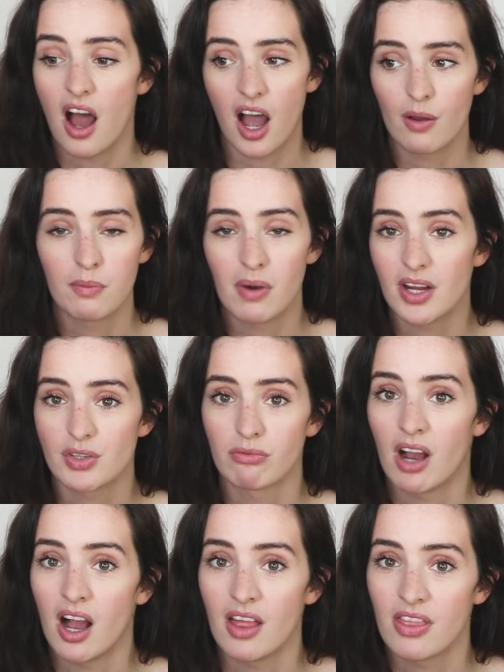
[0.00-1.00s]
I would much
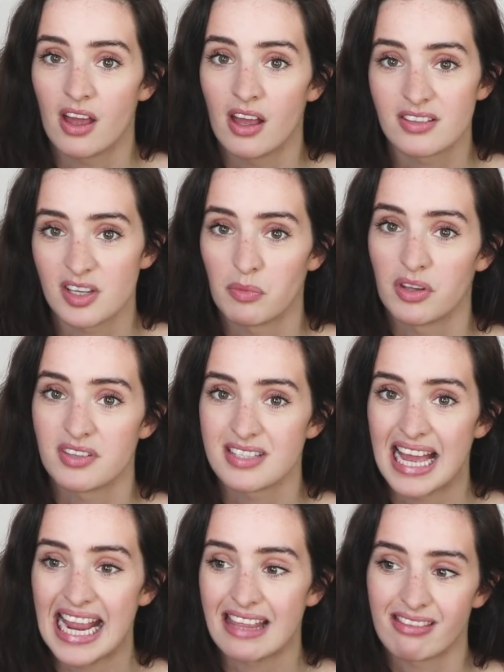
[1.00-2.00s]
rather someone
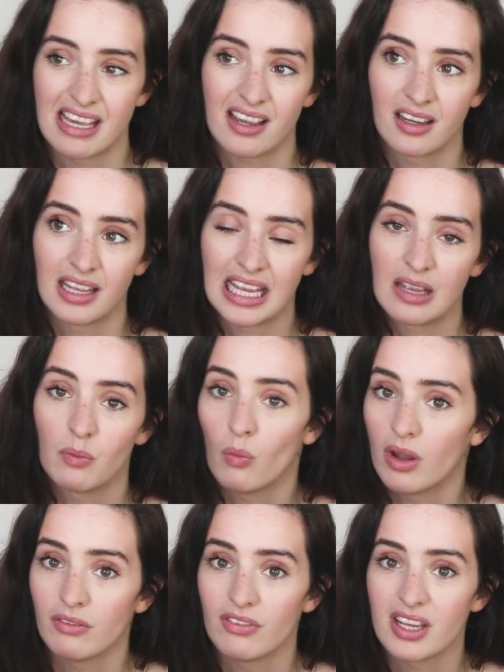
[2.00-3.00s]
say that they're gonna eat
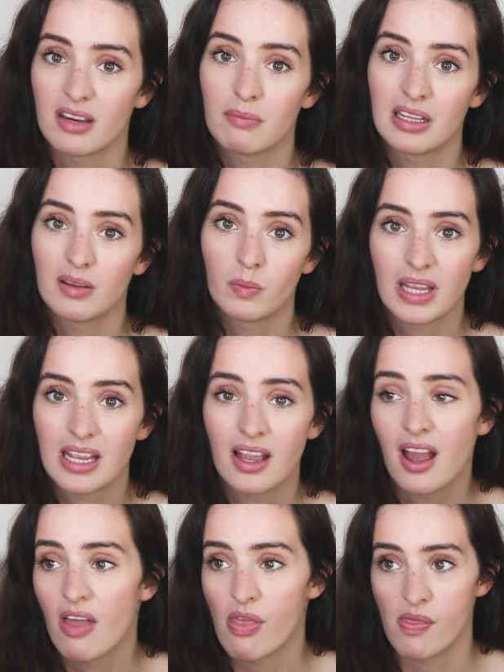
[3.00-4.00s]
one vegan meal a week
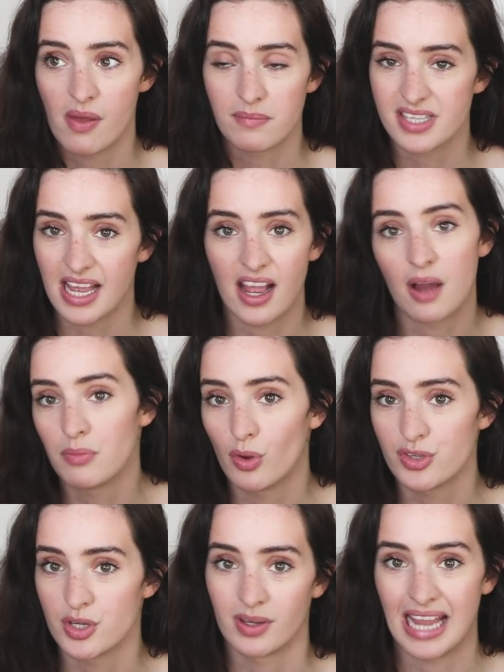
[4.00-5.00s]
than them say, I'm
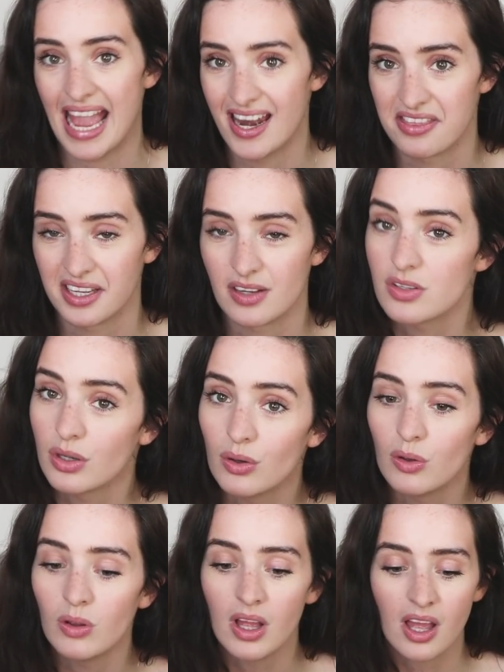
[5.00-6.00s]
not doing anything at
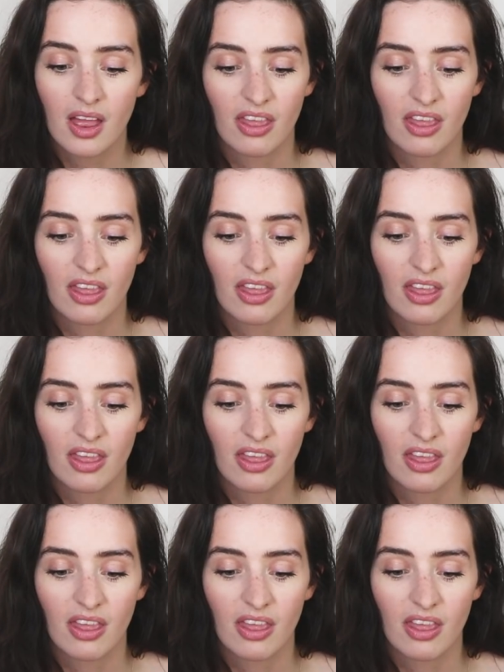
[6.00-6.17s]
all.